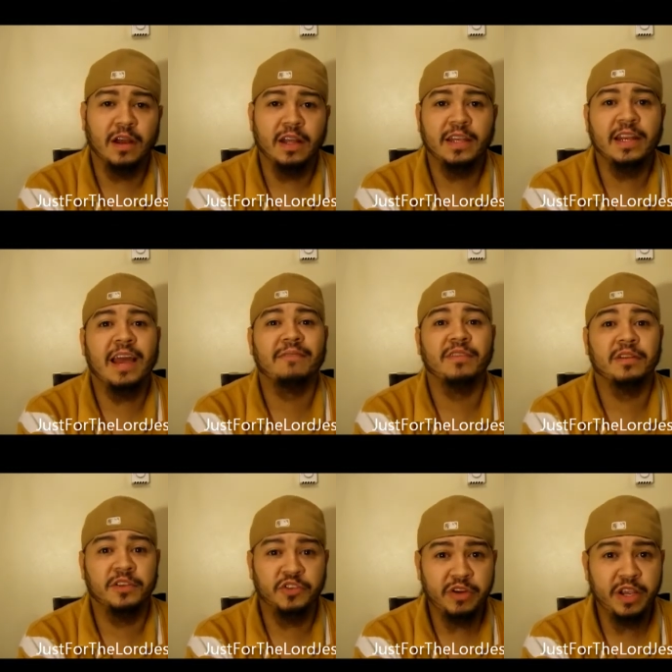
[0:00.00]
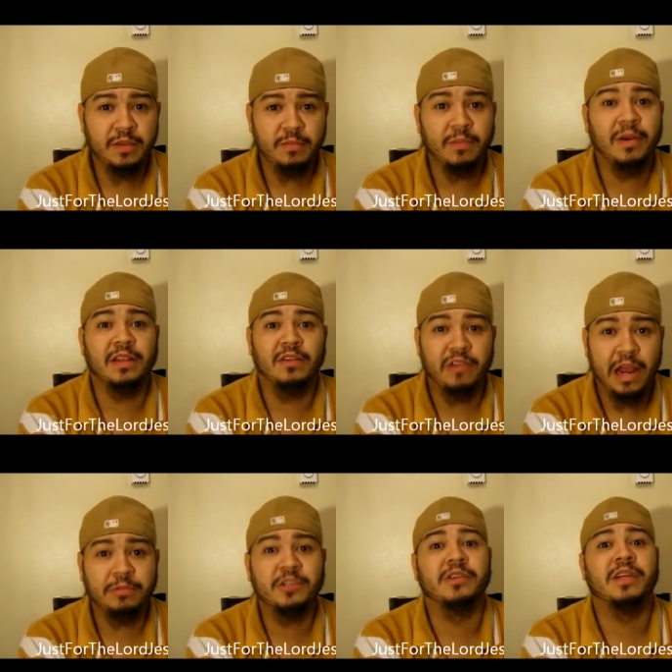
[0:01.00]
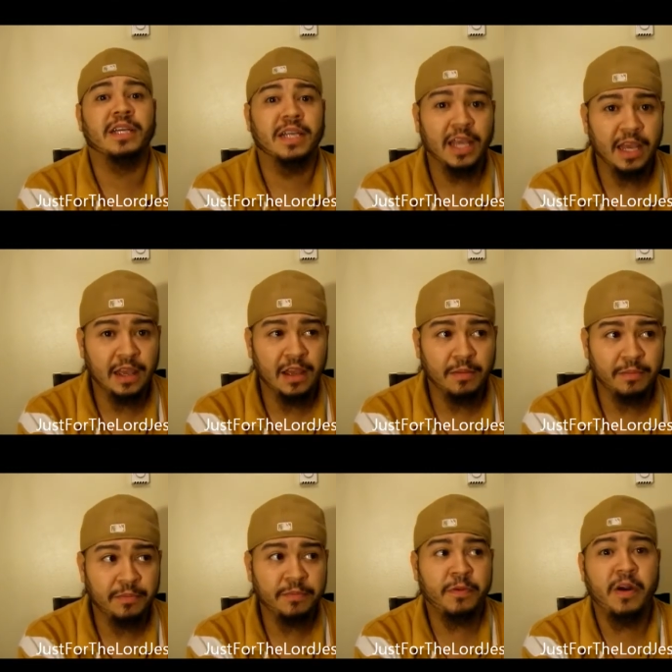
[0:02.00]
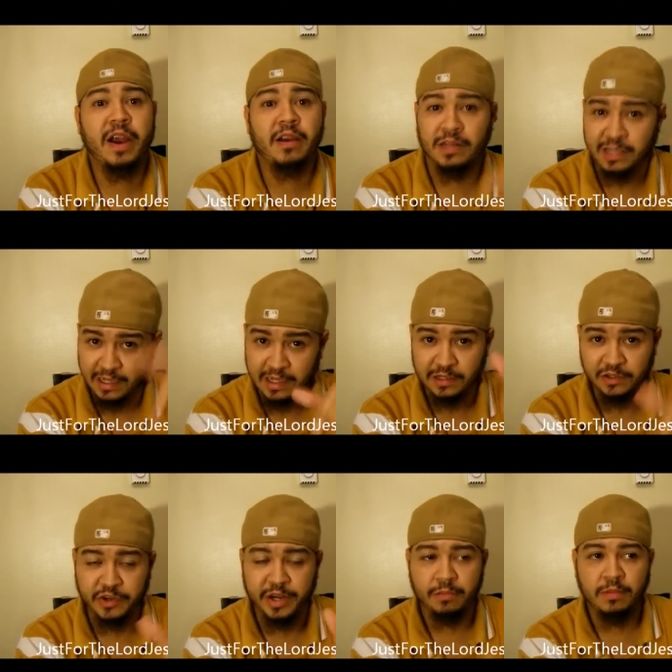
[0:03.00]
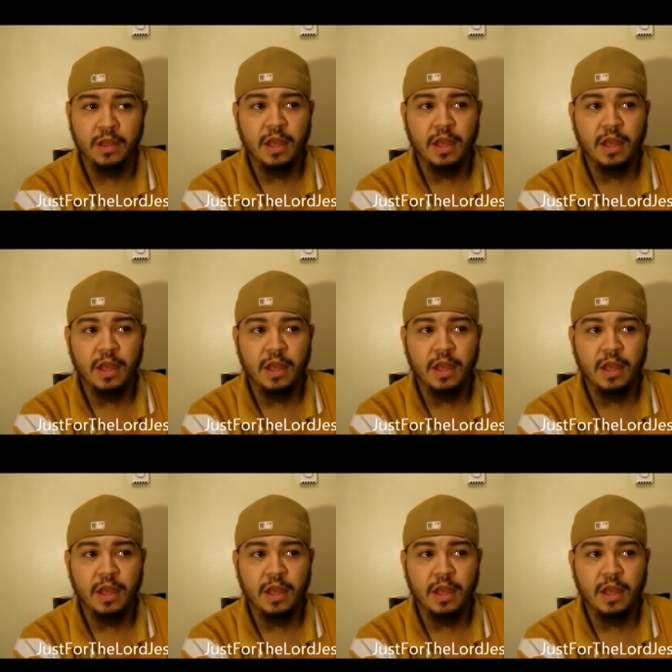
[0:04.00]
I did have a dream about the rapture again, prior to this dream,